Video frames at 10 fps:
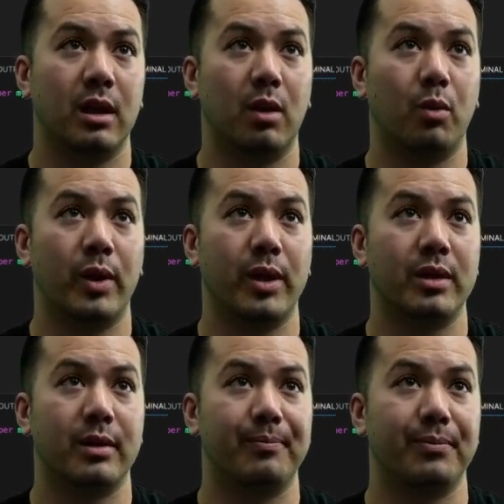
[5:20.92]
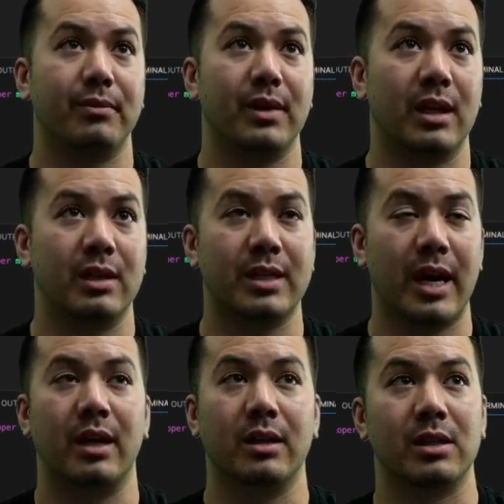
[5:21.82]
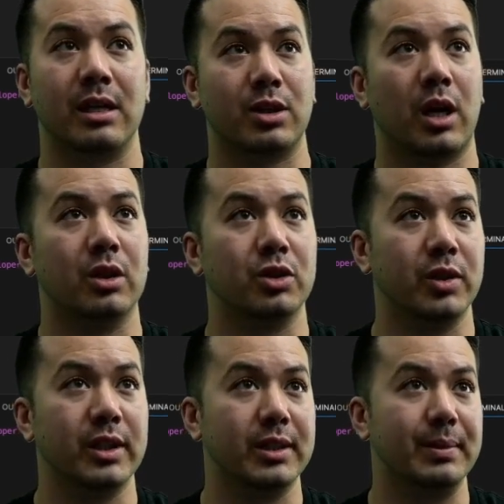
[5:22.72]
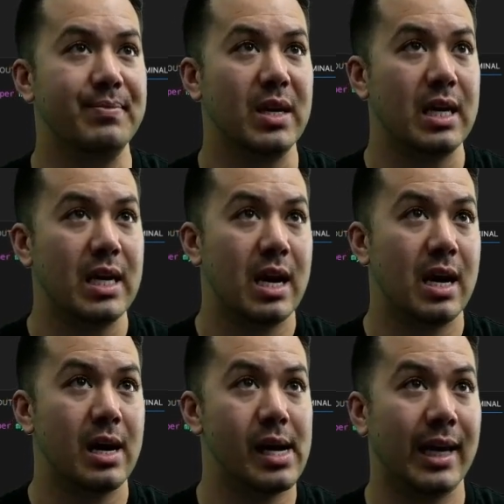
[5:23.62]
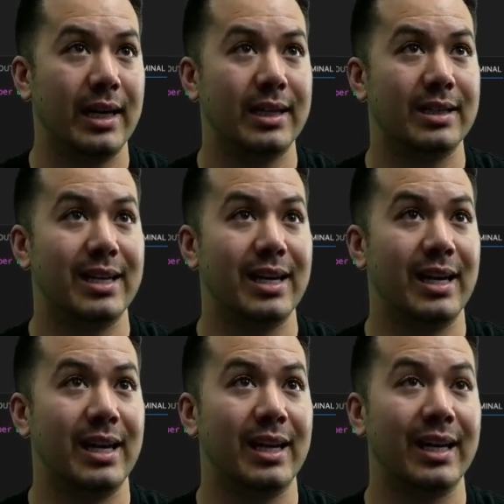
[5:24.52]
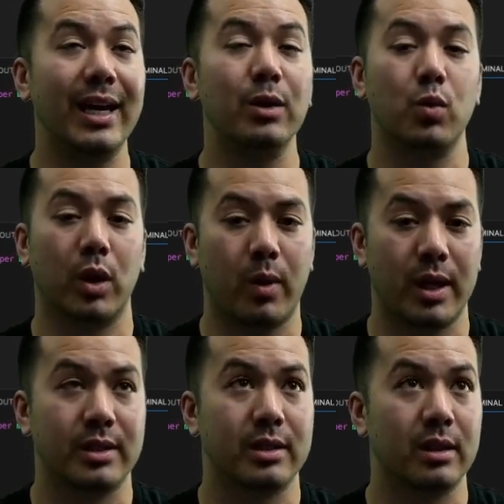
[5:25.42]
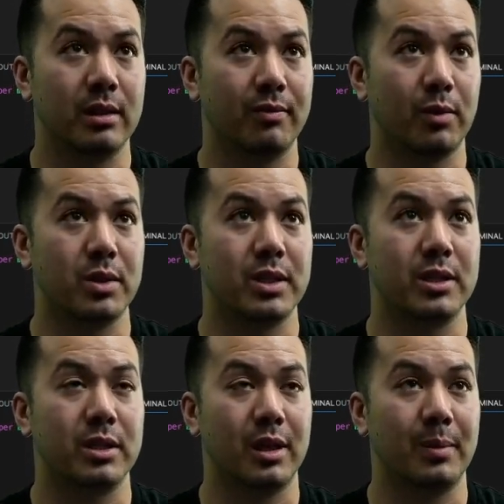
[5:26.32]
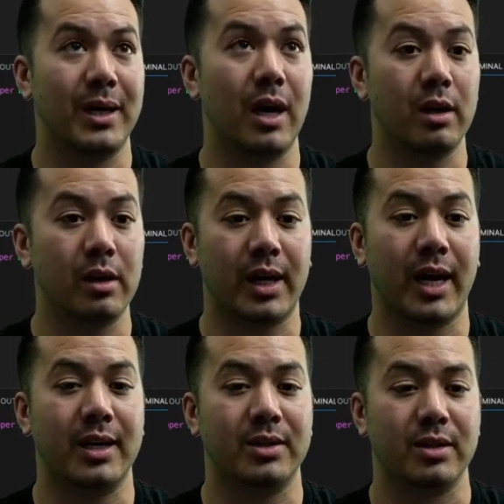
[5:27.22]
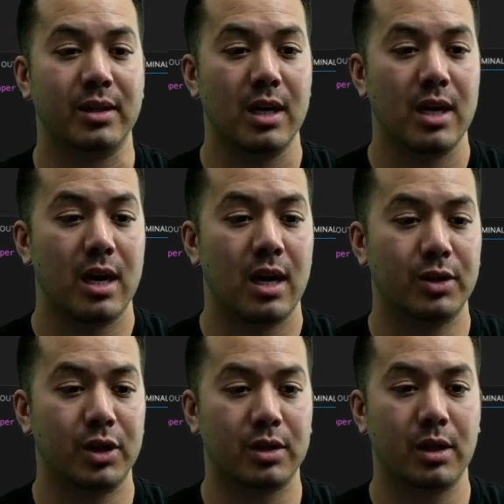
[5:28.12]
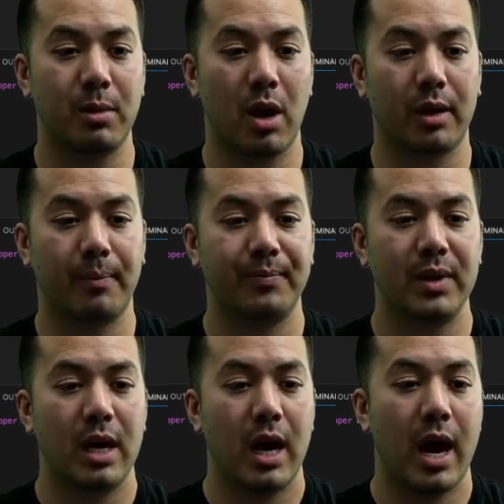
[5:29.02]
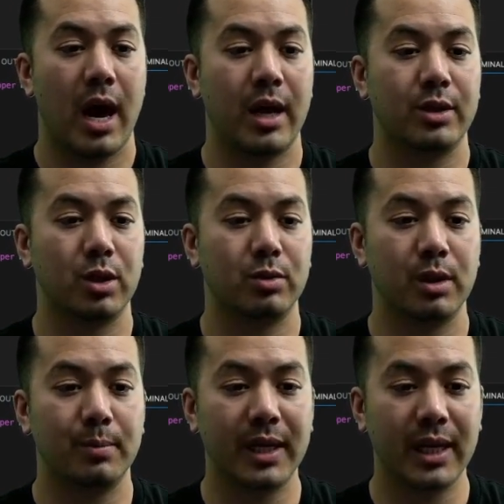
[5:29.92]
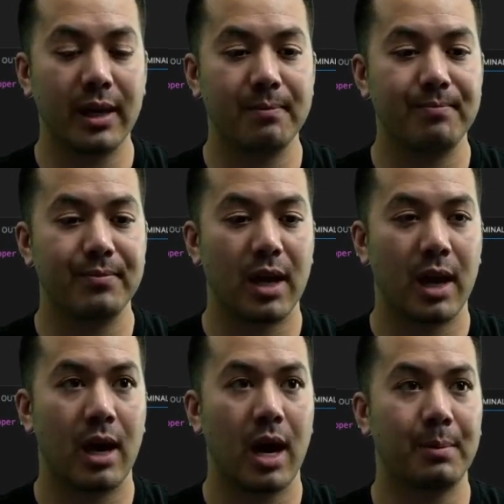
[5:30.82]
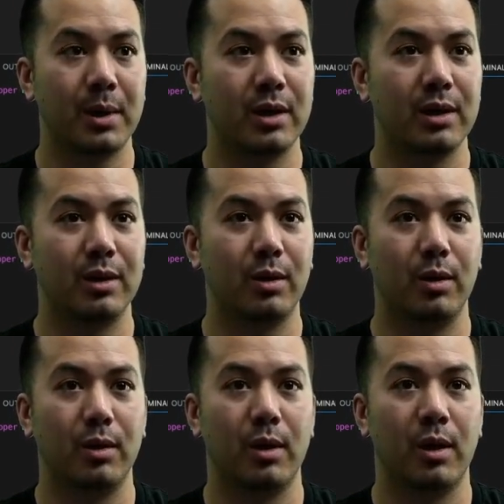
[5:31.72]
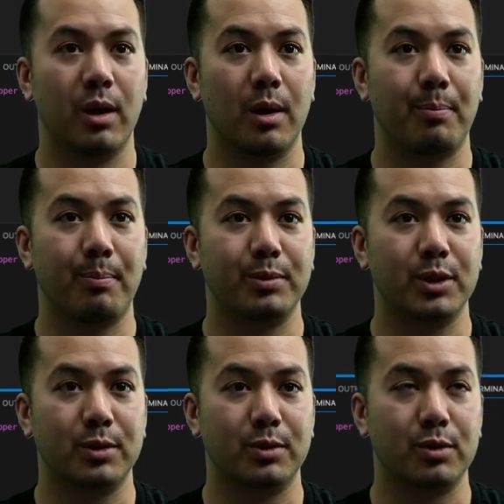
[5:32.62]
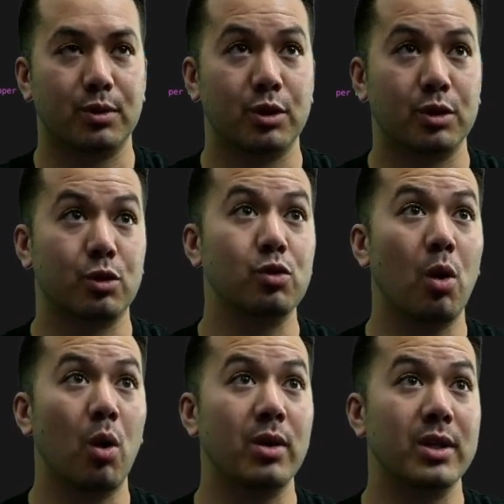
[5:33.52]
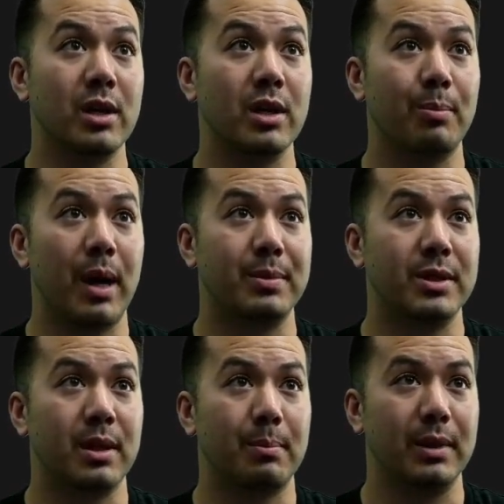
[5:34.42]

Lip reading: with data/countries, and it's a GET request. Of course, this is going to be undercase just to mark. And so to begin, I'm going to just scroll this up, pop this up,